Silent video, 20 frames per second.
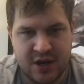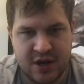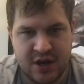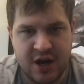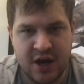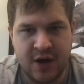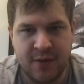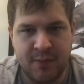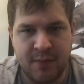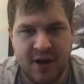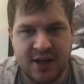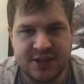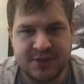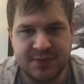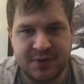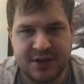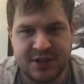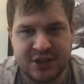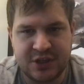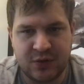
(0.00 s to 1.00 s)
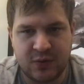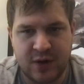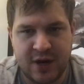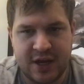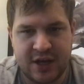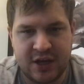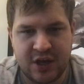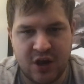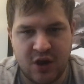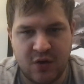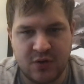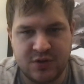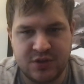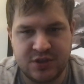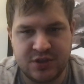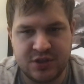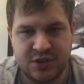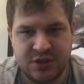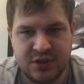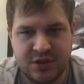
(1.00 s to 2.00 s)
Aaron Musselman is a great
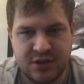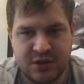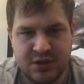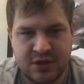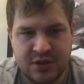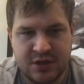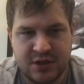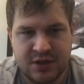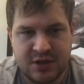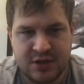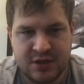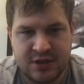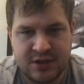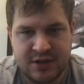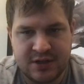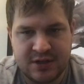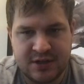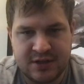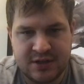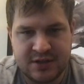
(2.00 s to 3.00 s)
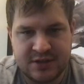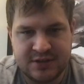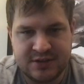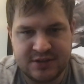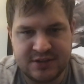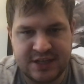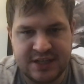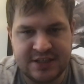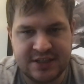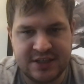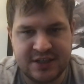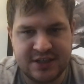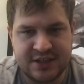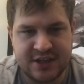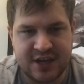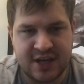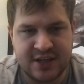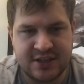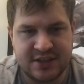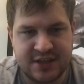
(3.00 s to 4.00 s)
coach. Season
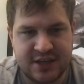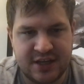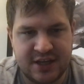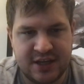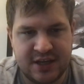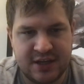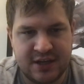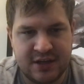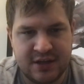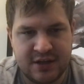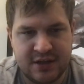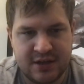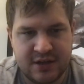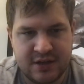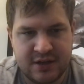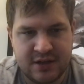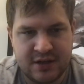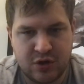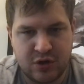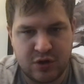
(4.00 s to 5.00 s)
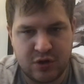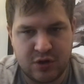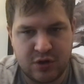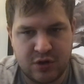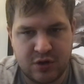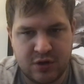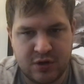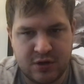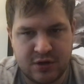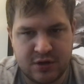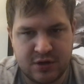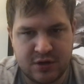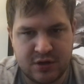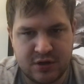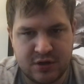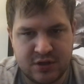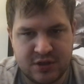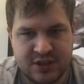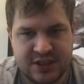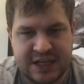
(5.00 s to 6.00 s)
discussing,
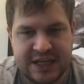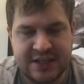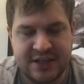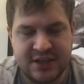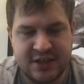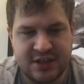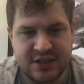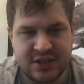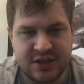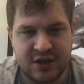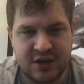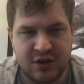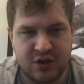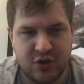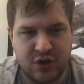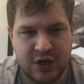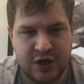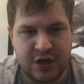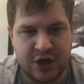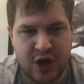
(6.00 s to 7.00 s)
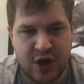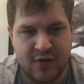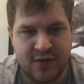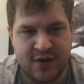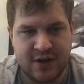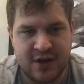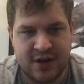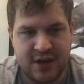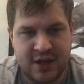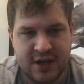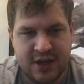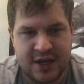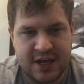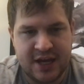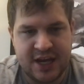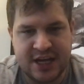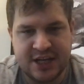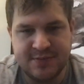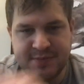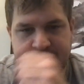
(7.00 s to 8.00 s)
season just concluding COVID.
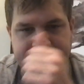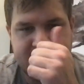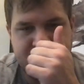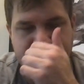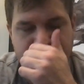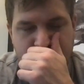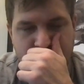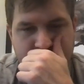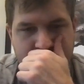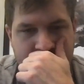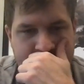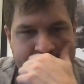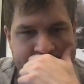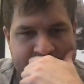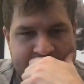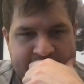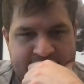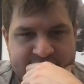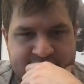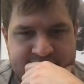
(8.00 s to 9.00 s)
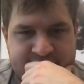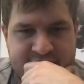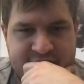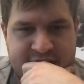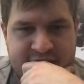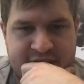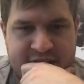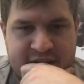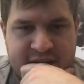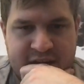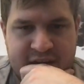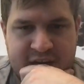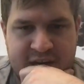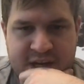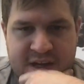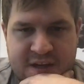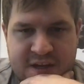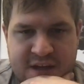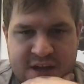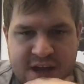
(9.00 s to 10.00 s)
He has made two Elite Eights and
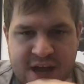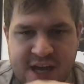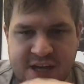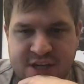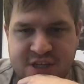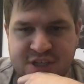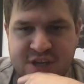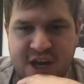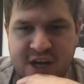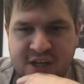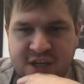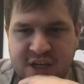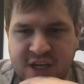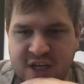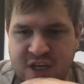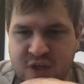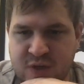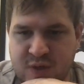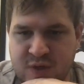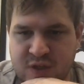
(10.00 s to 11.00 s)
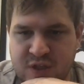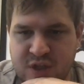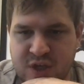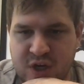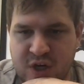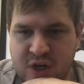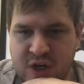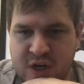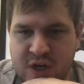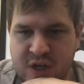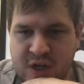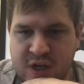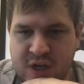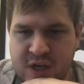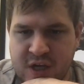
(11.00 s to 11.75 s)
has a shot to get to his third.